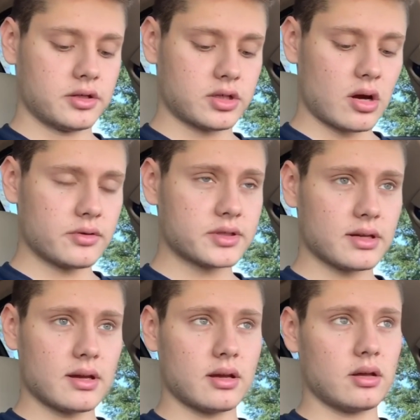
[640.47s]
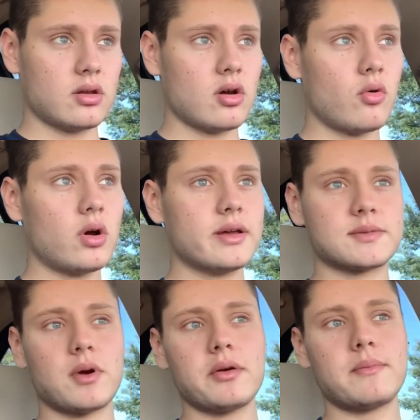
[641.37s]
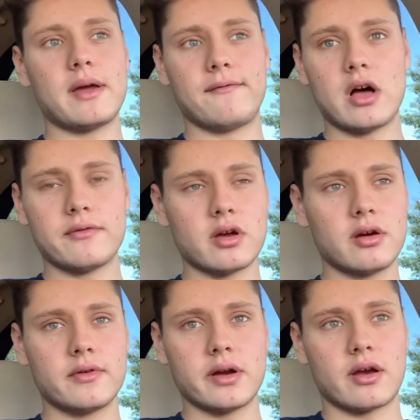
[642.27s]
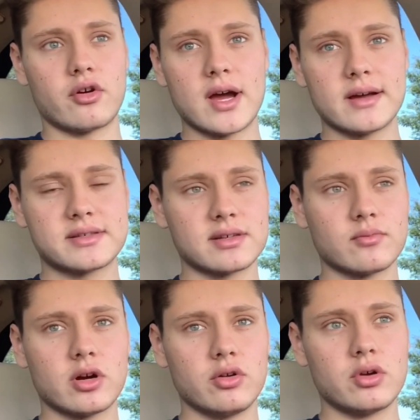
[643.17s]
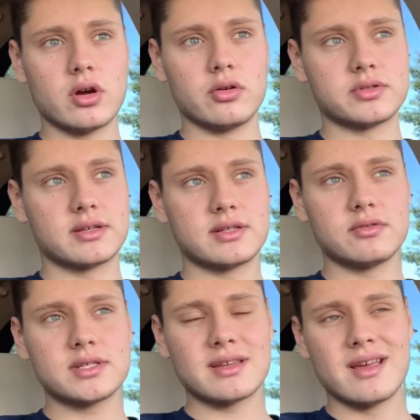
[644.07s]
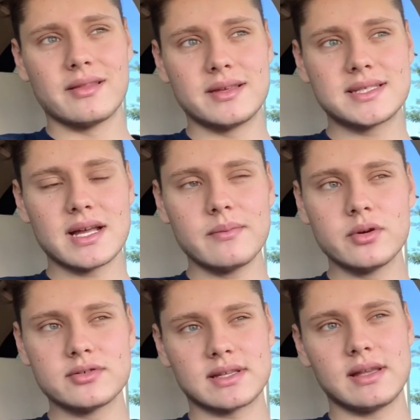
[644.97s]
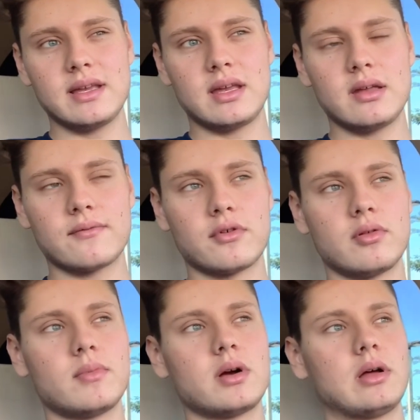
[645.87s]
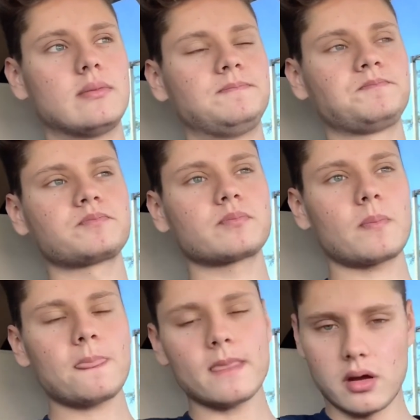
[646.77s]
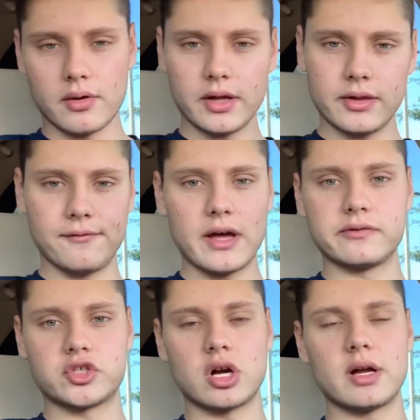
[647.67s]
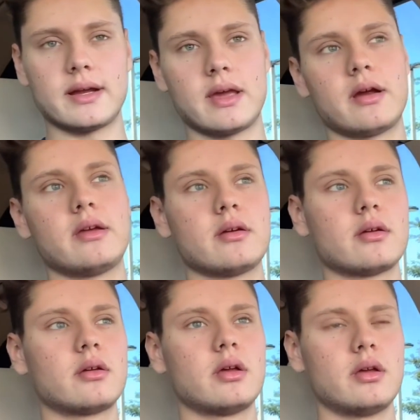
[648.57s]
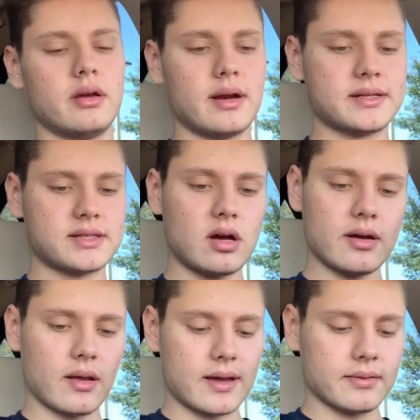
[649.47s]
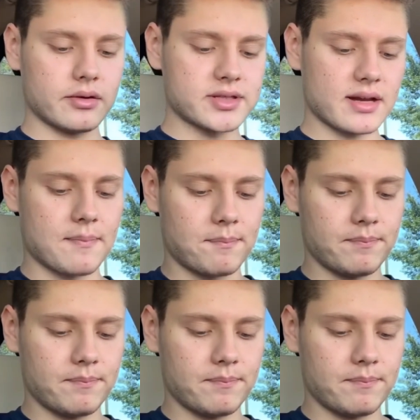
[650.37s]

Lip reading: So I was like, you know what? It's probably my valve cover. It cracked somewhere. Who knows? Because this time it was leaking from around the Valvetronic area. And I saw it. There was like